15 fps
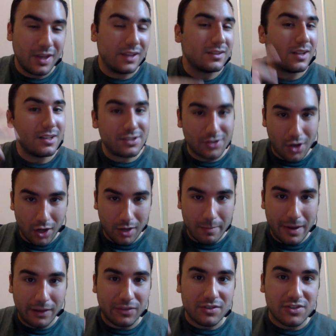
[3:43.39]
Let's talk
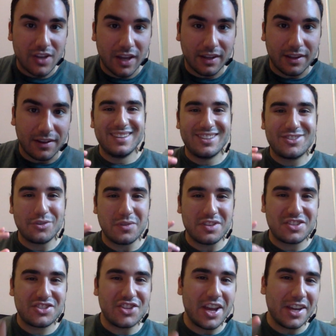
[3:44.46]
about the second. So the
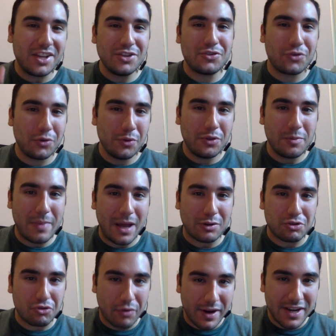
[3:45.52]
second truth about
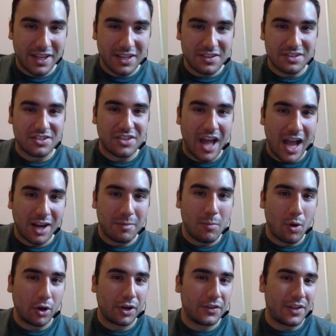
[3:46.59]
trading in the stock
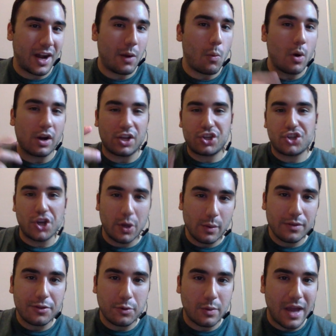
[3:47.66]
market that I want to share
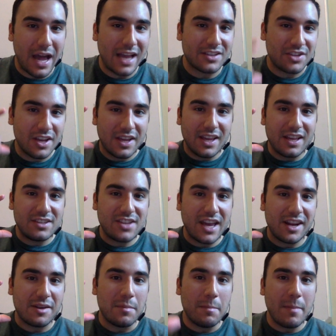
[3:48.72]
with you guys is that
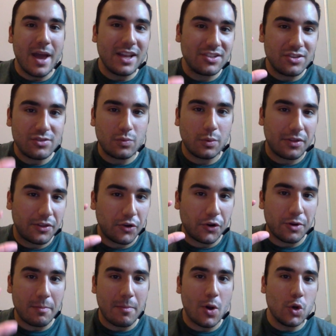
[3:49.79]
it messes with your
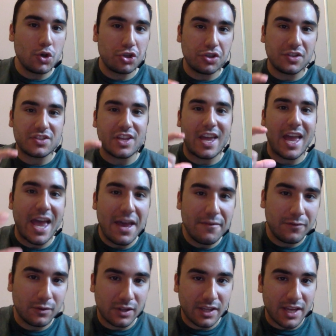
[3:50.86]
emotions
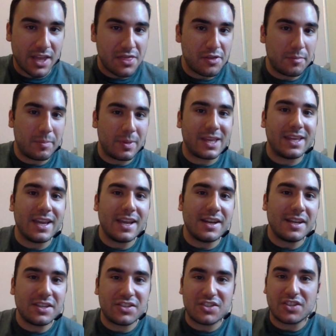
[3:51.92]
heavily in the
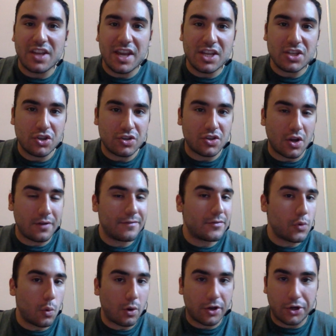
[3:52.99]
beginning stages of
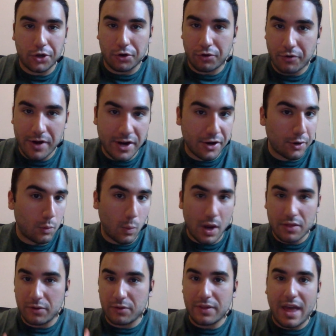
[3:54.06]
your career,
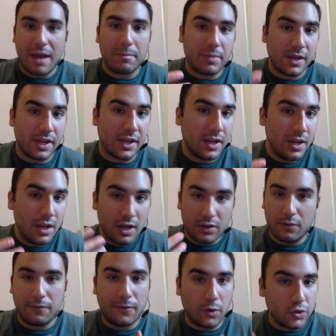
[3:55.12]
whether that be
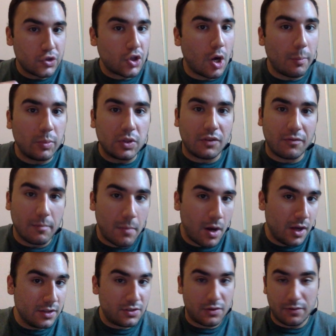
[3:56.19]
the first couple of
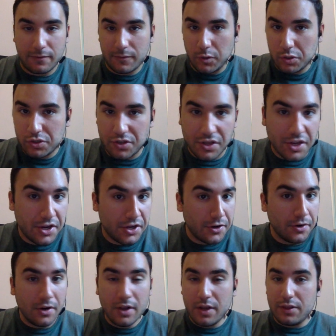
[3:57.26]
months, the first
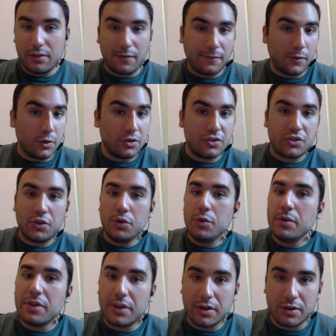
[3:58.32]
year, the first two
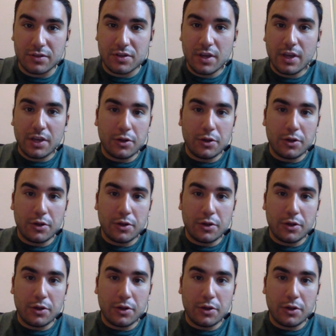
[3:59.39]
years.